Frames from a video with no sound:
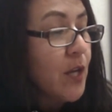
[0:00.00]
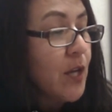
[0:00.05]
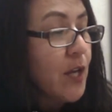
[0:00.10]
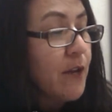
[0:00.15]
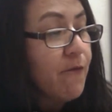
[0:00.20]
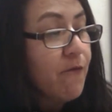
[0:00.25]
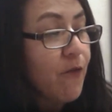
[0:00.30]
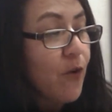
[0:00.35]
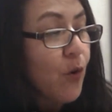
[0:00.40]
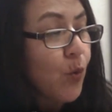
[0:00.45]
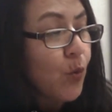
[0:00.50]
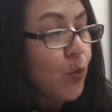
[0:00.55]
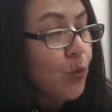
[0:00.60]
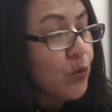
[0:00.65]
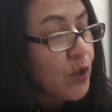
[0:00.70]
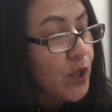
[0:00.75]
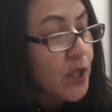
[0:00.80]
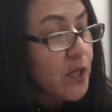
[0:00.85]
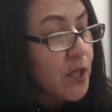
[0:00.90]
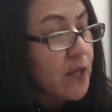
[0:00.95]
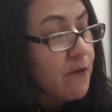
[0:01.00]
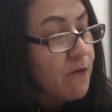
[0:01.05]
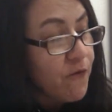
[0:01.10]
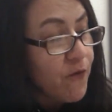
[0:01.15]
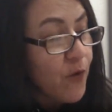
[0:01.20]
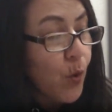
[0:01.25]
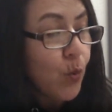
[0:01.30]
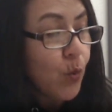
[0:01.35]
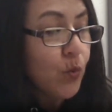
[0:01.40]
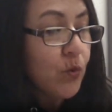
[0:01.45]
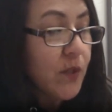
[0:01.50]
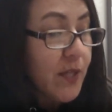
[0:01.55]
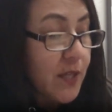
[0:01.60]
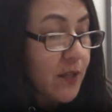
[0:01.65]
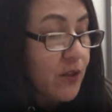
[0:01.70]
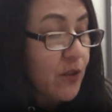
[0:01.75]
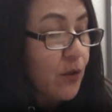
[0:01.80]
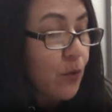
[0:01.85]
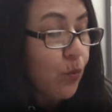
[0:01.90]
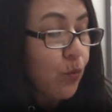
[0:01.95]
If only,
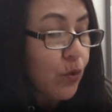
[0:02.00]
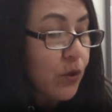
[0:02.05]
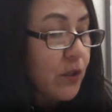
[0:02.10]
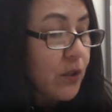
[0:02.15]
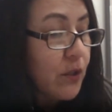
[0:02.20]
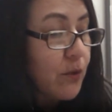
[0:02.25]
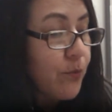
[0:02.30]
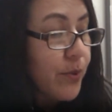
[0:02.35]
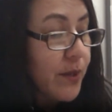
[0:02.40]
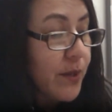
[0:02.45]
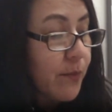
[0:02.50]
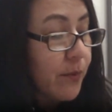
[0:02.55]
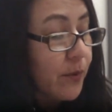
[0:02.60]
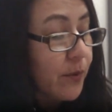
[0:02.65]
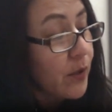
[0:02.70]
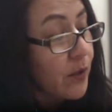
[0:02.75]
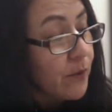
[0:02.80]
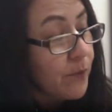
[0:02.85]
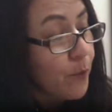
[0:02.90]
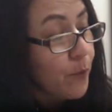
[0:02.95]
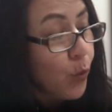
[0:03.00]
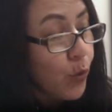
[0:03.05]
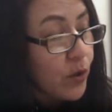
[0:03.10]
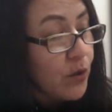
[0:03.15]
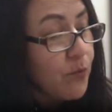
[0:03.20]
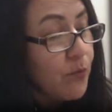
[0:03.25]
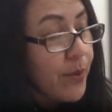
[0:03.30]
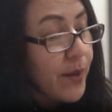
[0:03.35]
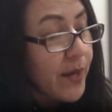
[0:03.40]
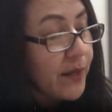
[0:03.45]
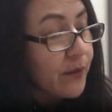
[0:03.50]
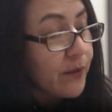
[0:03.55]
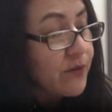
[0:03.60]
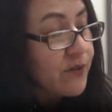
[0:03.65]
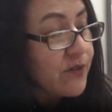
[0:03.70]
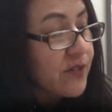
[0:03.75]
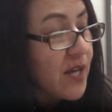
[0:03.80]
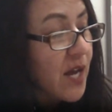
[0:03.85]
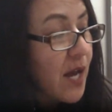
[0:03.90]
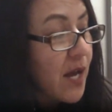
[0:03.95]
the woodpecker
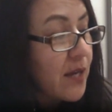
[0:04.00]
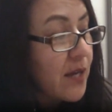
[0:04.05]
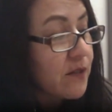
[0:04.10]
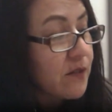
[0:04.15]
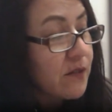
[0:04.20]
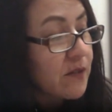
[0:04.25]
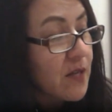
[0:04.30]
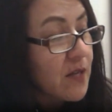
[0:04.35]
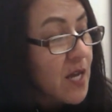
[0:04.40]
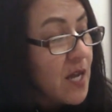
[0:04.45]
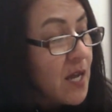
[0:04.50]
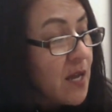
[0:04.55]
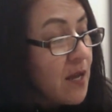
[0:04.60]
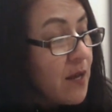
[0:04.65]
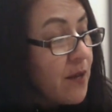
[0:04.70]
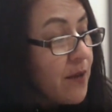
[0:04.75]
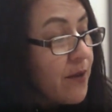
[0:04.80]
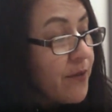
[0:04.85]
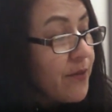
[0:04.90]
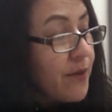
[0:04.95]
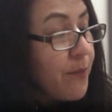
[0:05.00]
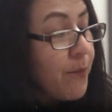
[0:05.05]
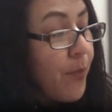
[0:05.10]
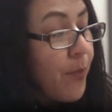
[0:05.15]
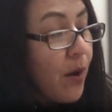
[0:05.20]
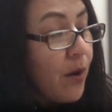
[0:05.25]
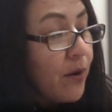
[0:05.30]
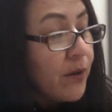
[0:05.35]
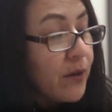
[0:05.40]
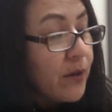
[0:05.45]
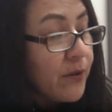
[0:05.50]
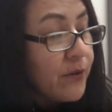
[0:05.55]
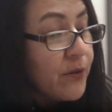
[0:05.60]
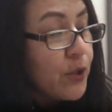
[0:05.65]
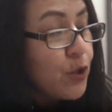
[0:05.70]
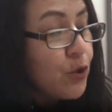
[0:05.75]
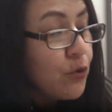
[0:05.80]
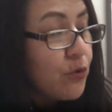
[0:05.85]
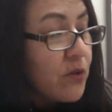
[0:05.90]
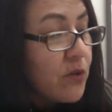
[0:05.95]
sighs. The bark on
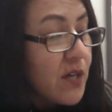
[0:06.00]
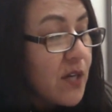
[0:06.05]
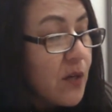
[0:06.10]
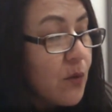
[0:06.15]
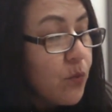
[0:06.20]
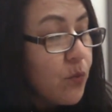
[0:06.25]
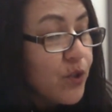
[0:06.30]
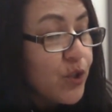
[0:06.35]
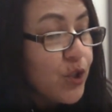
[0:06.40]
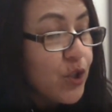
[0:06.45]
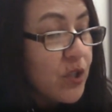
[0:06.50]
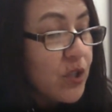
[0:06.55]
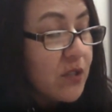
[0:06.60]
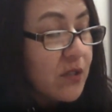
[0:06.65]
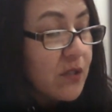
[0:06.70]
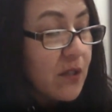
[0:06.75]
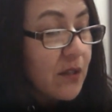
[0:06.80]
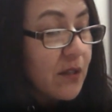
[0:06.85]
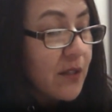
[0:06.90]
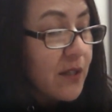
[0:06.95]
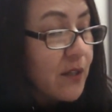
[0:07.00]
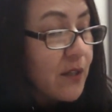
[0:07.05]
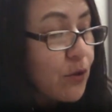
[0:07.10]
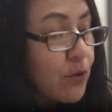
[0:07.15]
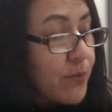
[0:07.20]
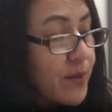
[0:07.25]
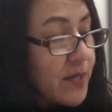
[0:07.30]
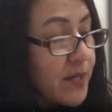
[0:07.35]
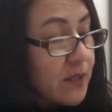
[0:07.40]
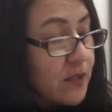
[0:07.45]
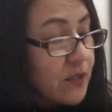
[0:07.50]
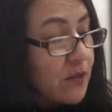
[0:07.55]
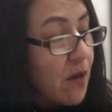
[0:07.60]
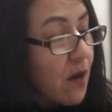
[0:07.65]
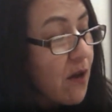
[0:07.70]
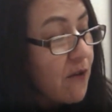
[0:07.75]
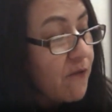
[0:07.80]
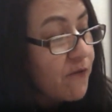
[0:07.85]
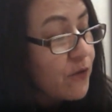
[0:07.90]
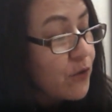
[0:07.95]
the tree was just a little bit
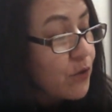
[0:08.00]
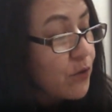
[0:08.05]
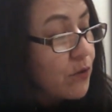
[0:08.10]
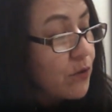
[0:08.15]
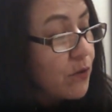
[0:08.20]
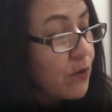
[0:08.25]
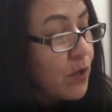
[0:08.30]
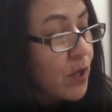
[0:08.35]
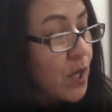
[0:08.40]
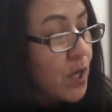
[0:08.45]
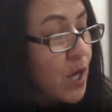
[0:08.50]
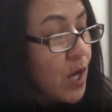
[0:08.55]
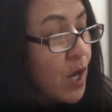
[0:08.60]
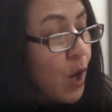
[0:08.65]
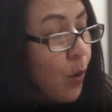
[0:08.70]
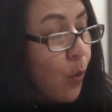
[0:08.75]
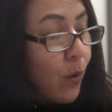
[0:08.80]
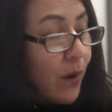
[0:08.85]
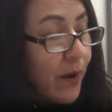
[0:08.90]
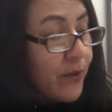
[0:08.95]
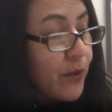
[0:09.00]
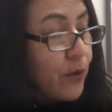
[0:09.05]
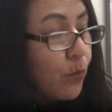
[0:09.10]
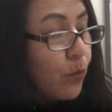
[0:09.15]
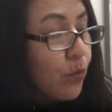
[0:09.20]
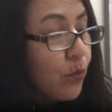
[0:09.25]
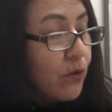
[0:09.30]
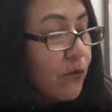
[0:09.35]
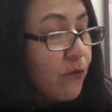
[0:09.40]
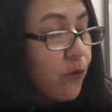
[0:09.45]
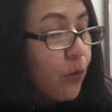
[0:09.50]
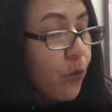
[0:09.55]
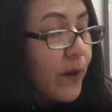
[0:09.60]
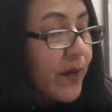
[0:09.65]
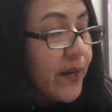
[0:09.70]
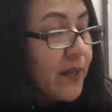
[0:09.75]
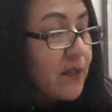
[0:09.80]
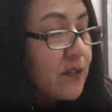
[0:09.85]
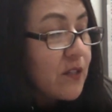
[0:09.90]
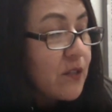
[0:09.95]
softer. While the wolf
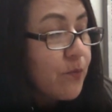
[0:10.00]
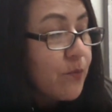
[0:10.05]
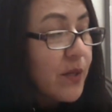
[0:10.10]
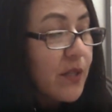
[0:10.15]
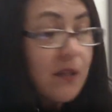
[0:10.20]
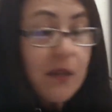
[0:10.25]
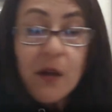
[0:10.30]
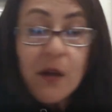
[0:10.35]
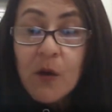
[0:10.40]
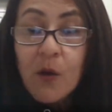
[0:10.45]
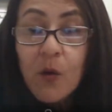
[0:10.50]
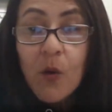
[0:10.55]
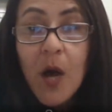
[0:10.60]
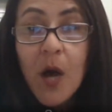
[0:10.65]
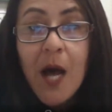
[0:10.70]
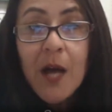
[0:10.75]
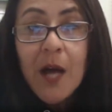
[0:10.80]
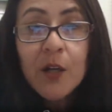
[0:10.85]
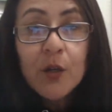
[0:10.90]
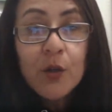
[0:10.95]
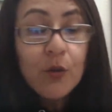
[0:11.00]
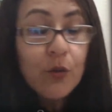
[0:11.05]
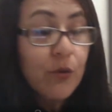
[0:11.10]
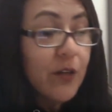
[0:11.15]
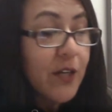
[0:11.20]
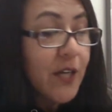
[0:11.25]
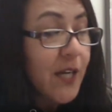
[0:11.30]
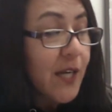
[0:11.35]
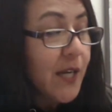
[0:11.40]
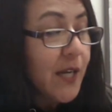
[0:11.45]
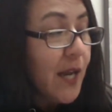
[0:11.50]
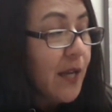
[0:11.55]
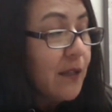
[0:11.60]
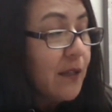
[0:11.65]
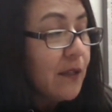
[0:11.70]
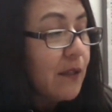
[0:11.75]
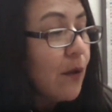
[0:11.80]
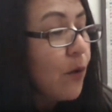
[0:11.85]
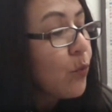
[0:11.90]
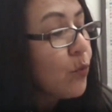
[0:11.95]
waits below, hungry
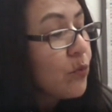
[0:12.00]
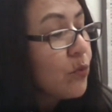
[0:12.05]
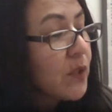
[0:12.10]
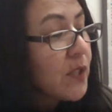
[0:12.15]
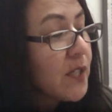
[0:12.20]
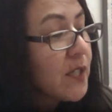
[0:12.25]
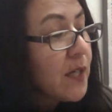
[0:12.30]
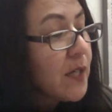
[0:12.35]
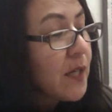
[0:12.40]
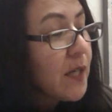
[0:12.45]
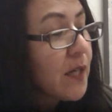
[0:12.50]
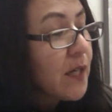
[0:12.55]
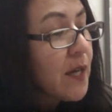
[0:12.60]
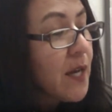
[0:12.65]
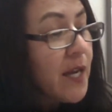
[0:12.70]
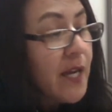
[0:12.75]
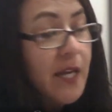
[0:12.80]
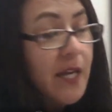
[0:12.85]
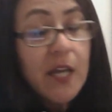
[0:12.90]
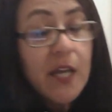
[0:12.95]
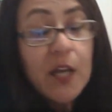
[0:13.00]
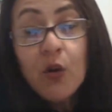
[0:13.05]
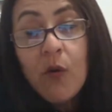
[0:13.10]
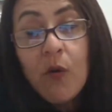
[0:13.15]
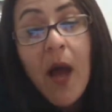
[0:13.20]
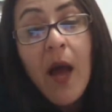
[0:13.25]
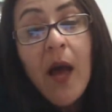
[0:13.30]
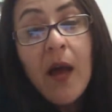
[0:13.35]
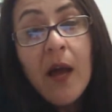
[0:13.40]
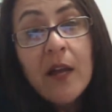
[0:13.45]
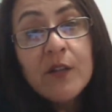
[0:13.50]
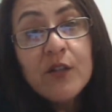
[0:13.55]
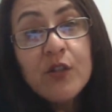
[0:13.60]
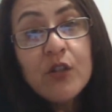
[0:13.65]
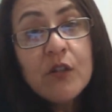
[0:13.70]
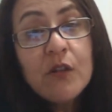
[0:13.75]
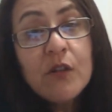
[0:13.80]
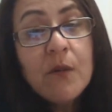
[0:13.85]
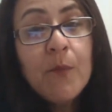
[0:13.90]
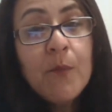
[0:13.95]
and lonely, he cries
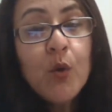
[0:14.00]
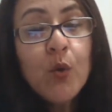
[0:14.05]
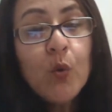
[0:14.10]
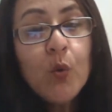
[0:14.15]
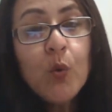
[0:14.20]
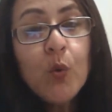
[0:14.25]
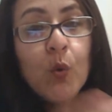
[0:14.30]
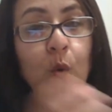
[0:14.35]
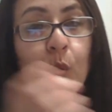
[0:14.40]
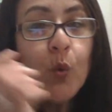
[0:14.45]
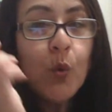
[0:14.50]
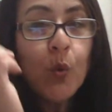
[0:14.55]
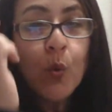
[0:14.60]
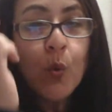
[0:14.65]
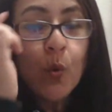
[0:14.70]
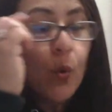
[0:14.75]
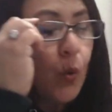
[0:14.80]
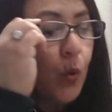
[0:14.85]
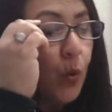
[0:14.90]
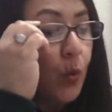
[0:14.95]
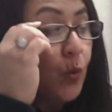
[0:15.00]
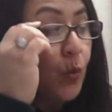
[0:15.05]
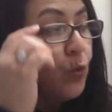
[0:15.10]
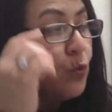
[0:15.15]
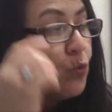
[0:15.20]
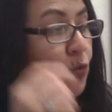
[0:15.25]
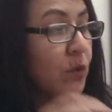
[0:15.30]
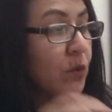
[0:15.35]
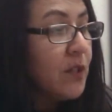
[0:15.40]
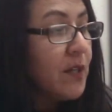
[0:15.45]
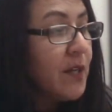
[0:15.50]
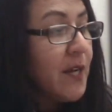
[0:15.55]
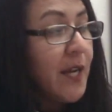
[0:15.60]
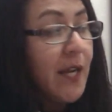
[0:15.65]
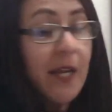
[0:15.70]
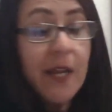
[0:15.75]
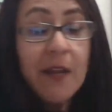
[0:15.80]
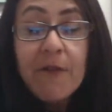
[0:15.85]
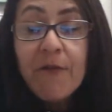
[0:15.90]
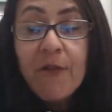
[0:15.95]
to the moon,
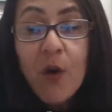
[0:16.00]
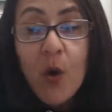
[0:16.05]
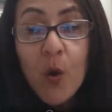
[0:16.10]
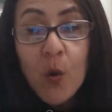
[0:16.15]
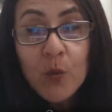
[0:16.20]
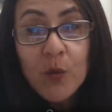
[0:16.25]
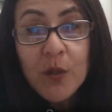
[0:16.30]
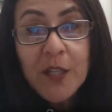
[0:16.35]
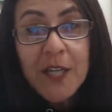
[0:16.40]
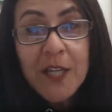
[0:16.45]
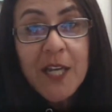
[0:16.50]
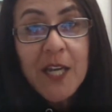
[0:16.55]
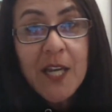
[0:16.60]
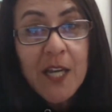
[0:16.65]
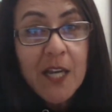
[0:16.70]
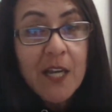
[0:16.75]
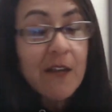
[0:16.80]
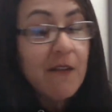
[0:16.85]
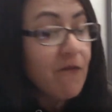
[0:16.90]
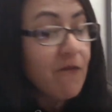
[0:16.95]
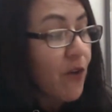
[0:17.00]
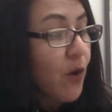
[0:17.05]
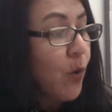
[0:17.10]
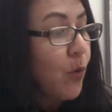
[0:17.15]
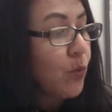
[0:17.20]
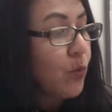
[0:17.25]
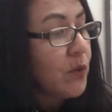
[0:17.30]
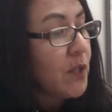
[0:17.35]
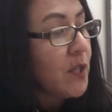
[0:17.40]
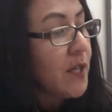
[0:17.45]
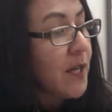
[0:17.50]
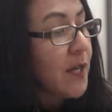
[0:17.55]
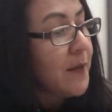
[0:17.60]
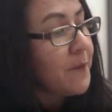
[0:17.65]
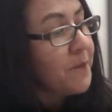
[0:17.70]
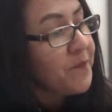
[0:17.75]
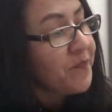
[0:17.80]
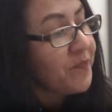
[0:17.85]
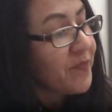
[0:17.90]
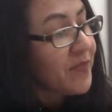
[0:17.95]
if only, if
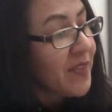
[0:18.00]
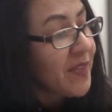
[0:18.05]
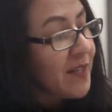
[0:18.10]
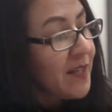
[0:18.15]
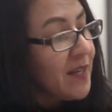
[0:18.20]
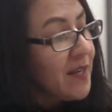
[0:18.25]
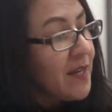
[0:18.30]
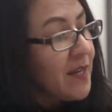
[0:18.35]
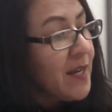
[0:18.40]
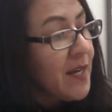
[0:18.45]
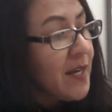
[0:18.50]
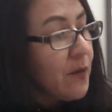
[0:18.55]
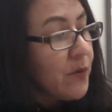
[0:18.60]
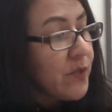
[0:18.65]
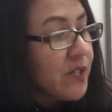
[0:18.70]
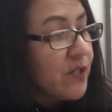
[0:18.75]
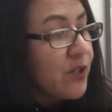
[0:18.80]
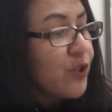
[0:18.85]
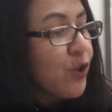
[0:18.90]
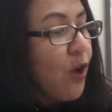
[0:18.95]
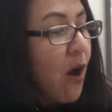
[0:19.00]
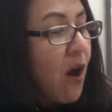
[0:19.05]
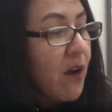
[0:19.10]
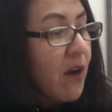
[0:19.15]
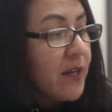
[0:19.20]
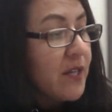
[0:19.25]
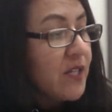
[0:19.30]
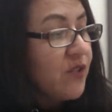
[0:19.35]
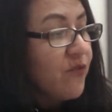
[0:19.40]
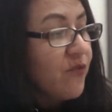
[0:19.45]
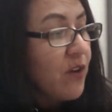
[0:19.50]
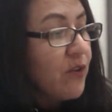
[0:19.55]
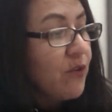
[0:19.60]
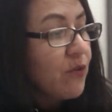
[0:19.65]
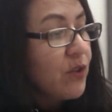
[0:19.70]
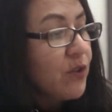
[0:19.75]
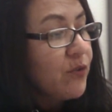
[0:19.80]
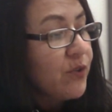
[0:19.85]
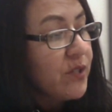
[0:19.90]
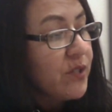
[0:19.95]
only. It was a song his father
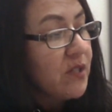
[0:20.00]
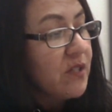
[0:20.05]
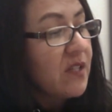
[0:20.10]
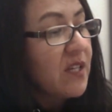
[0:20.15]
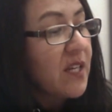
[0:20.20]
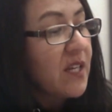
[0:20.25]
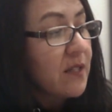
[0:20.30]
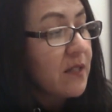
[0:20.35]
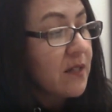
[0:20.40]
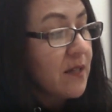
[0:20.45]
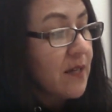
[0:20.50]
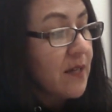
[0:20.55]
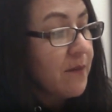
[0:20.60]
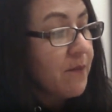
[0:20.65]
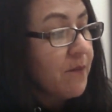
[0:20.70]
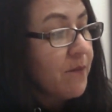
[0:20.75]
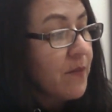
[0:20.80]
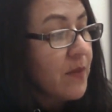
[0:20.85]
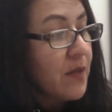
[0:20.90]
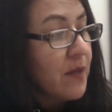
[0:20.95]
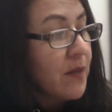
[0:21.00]
used to sing to him.